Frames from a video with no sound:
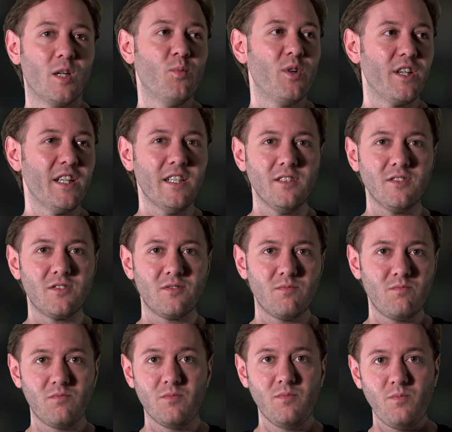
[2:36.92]
someone is
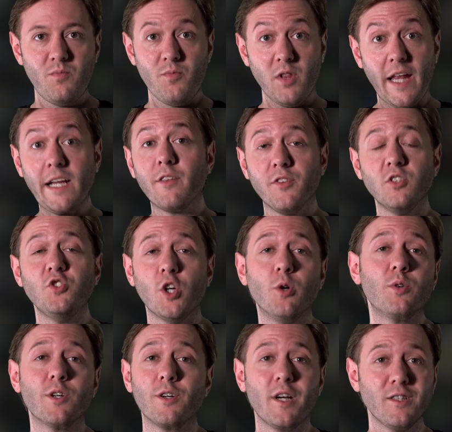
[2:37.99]
like the
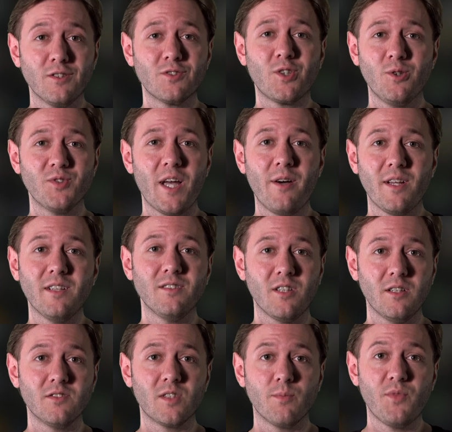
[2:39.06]
Joker and just goes out and
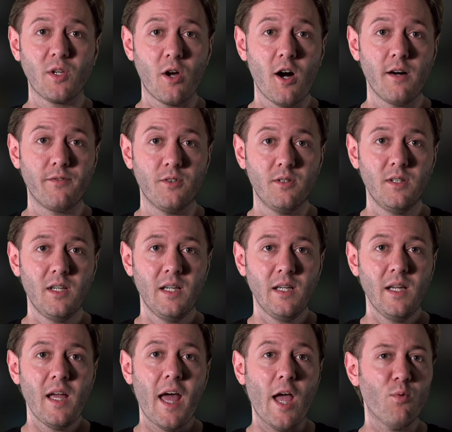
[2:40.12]
does something awful.
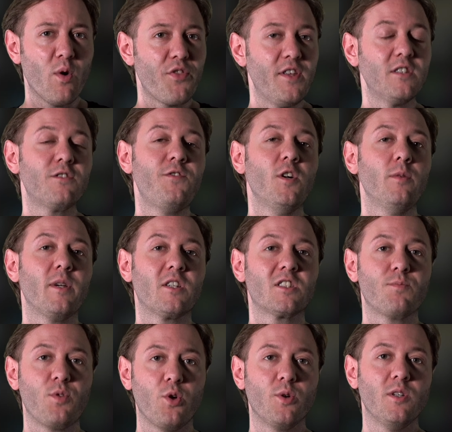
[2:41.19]
And what this film
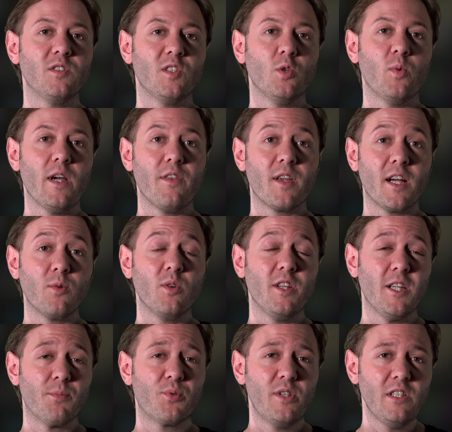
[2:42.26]
explores in a way that I
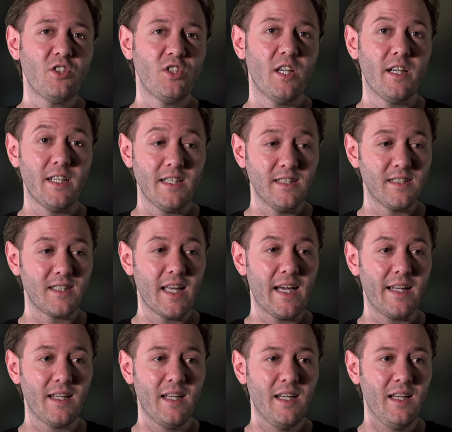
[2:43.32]
really appreciate is
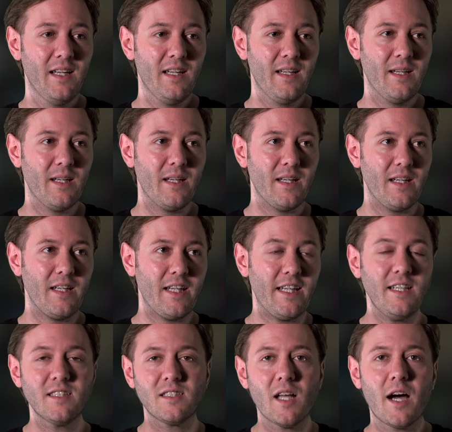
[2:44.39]
that
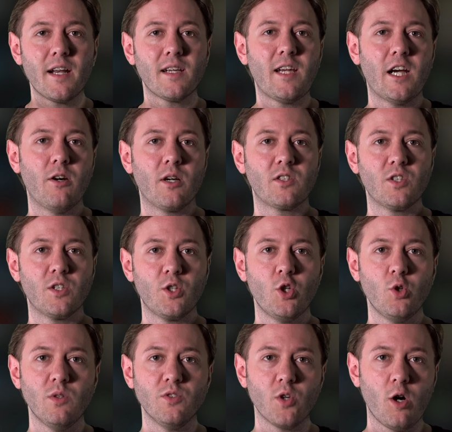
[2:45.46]
he's not a character
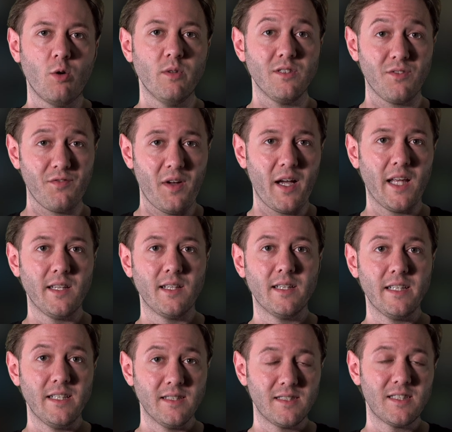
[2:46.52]
who is always
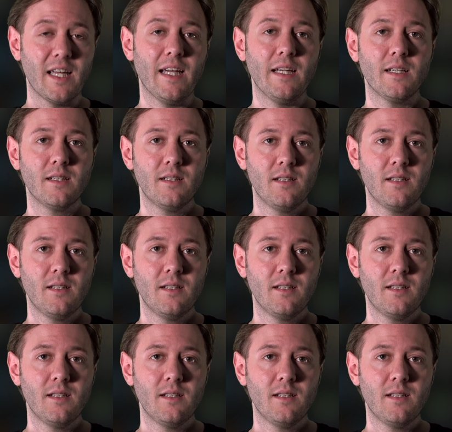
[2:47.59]
violently insane.